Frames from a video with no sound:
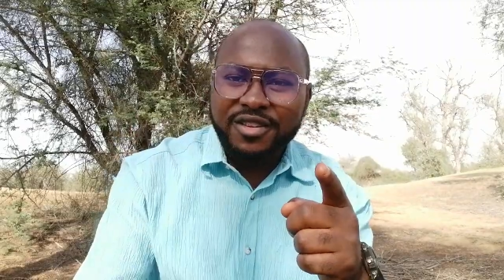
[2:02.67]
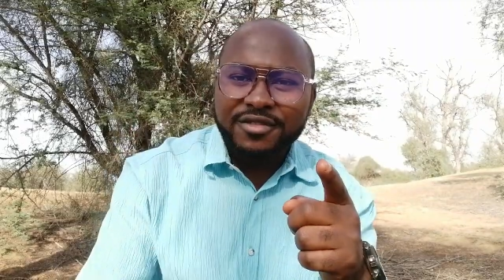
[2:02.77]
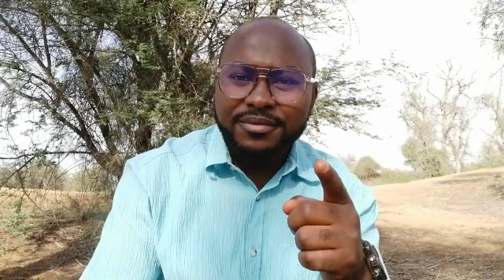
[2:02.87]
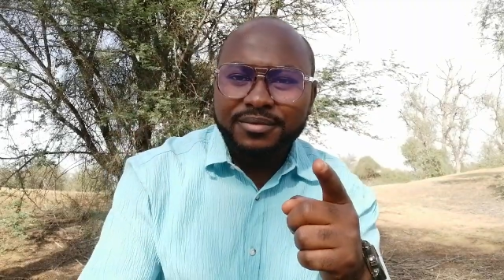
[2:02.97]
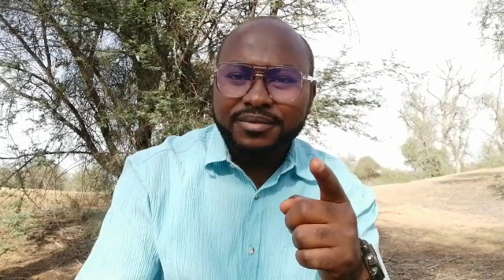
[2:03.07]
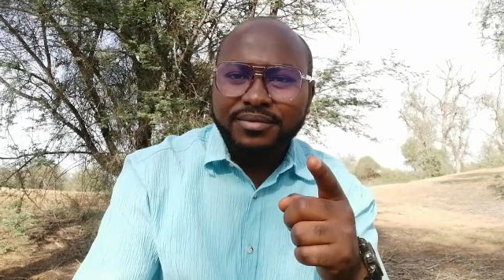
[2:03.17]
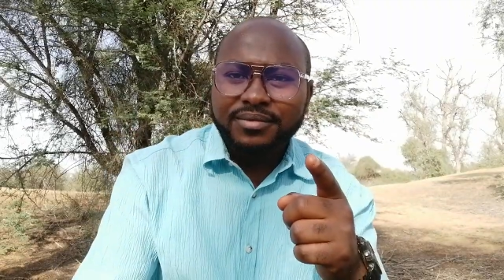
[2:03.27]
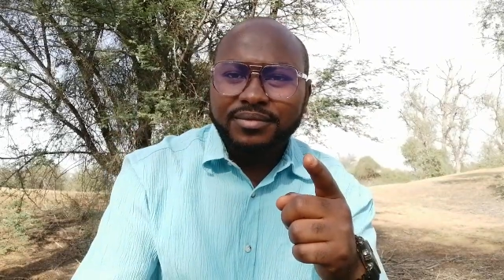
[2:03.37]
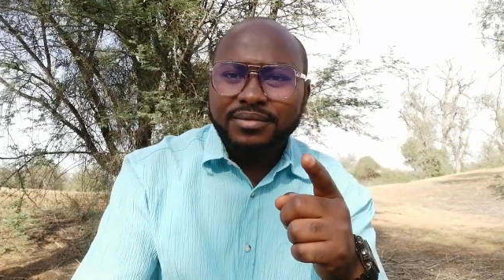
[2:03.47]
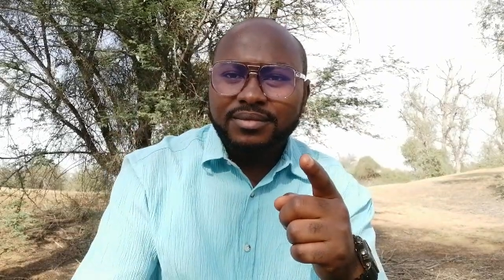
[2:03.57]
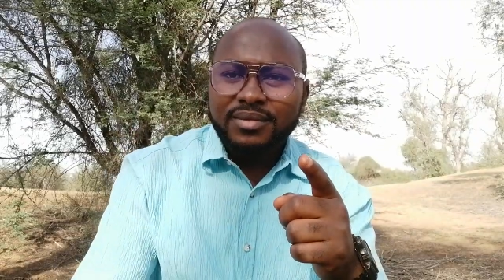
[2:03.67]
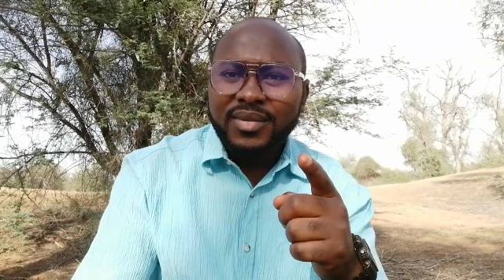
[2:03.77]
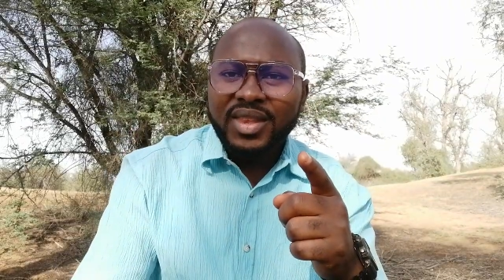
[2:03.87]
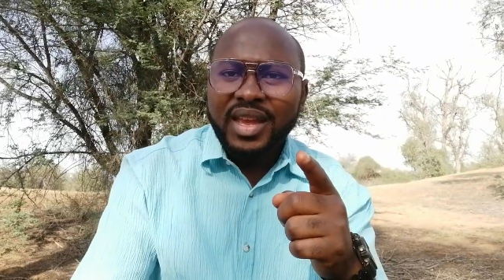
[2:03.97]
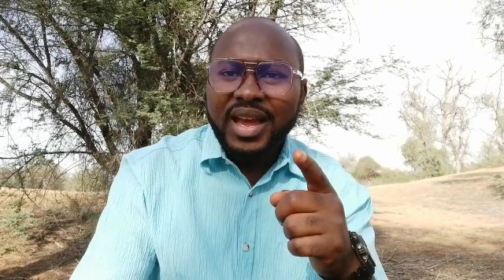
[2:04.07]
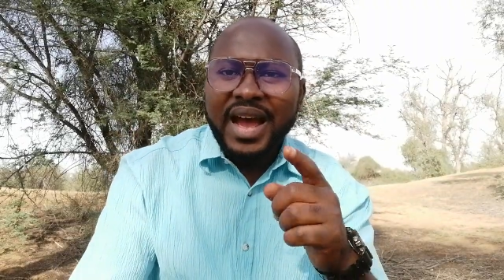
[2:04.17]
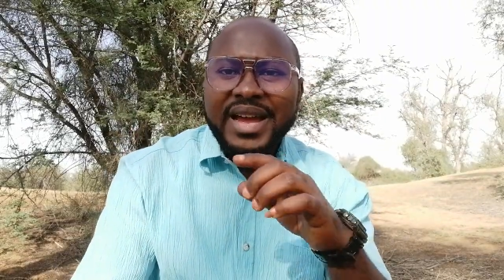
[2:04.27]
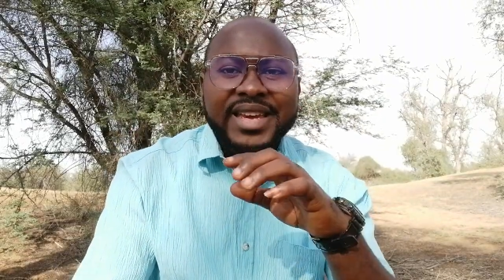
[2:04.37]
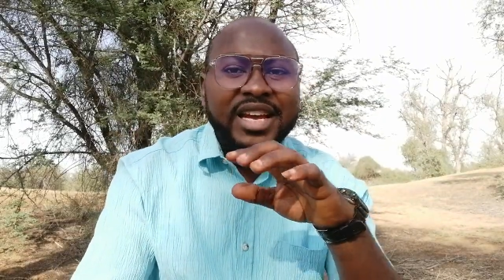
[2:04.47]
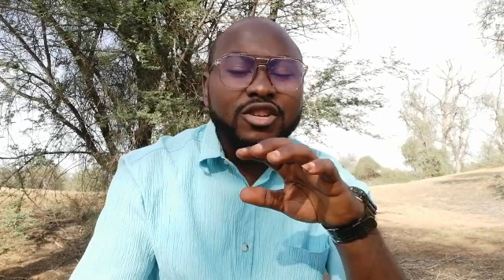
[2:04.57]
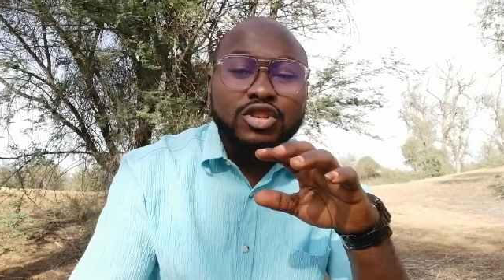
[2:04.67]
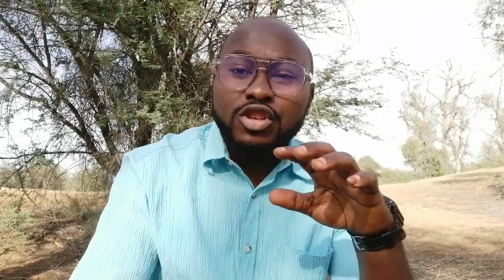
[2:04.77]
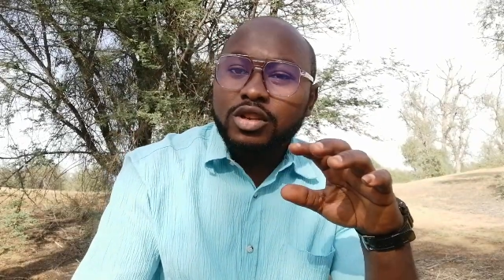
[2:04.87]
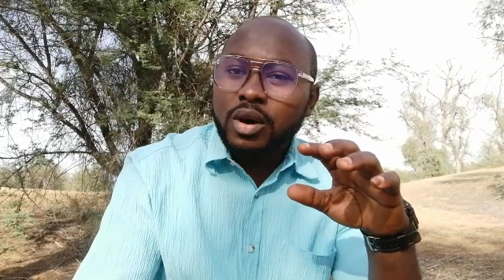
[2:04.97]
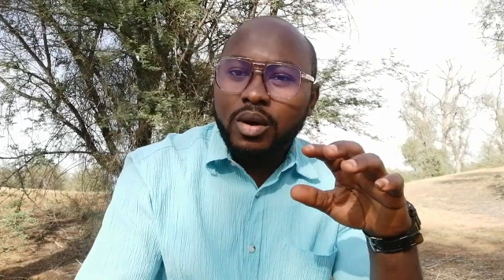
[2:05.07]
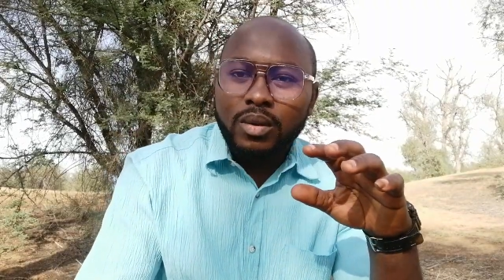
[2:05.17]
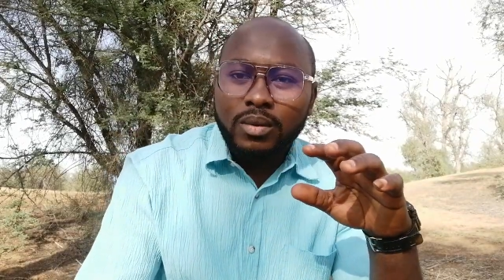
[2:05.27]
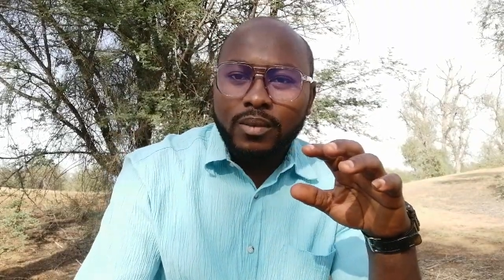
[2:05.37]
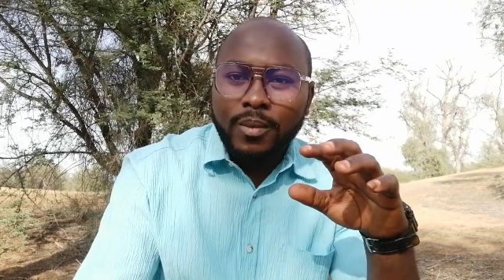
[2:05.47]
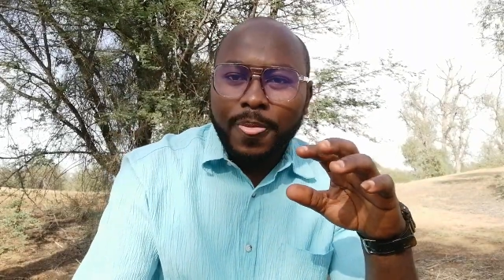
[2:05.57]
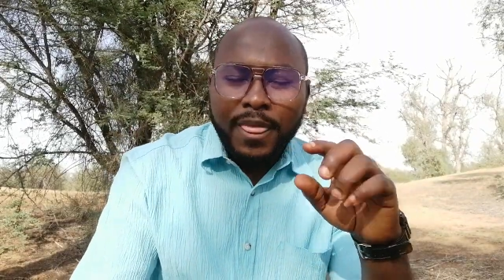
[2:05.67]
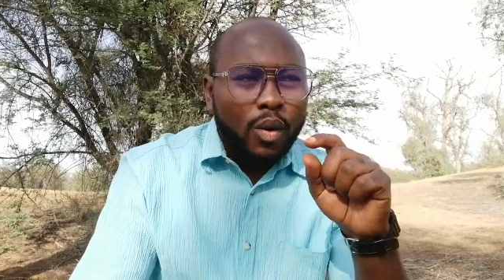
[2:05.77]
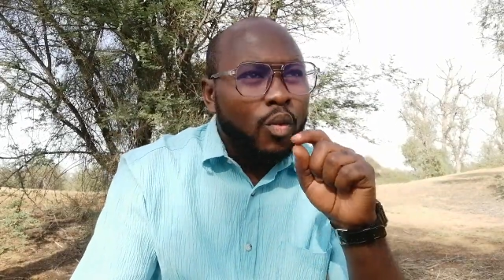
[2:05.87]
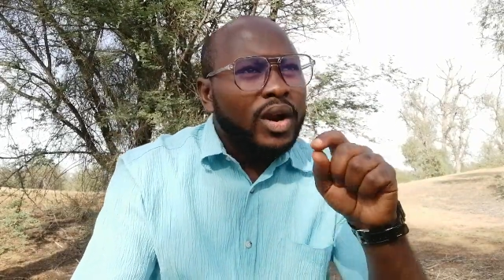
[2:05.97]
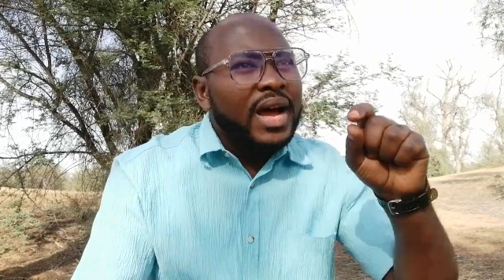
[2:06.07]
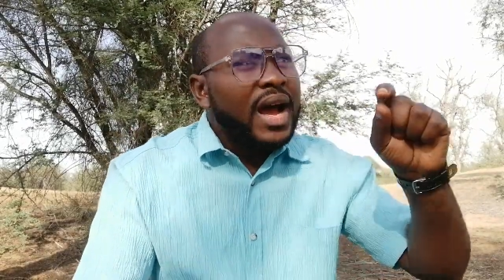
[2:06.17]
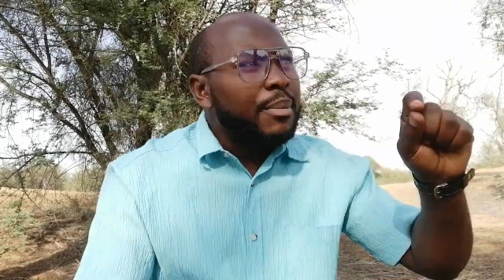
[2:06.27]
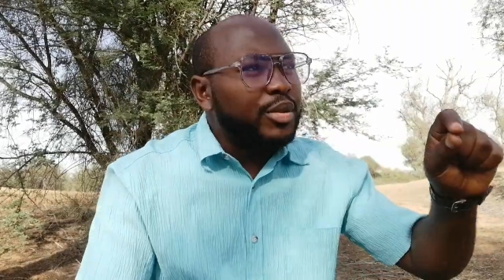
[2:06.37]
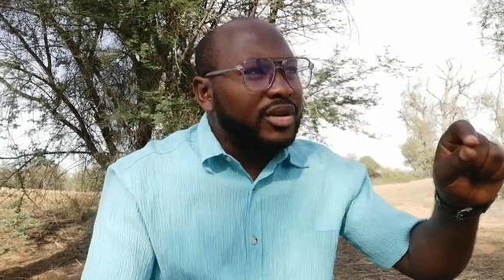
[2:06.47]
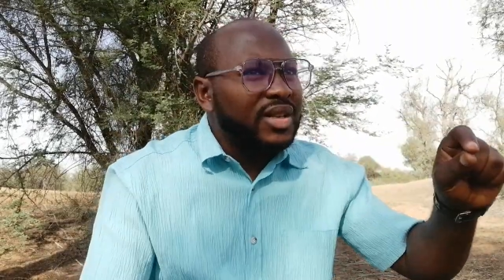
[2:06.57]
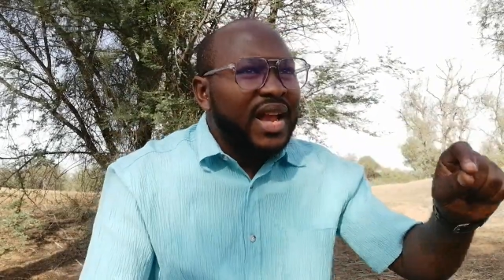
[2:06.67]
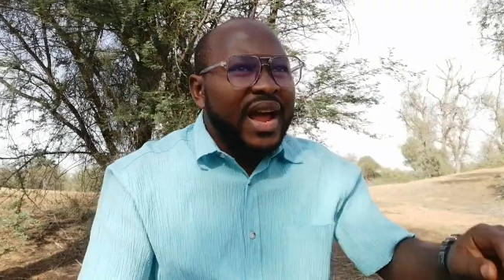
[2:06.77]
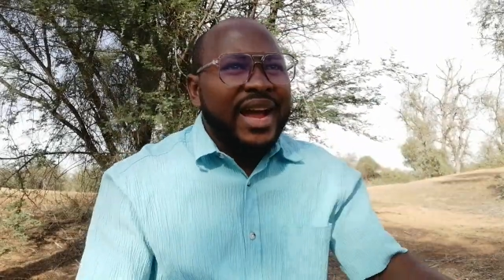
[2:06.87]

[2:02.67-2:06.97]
life. I care not to know what happened.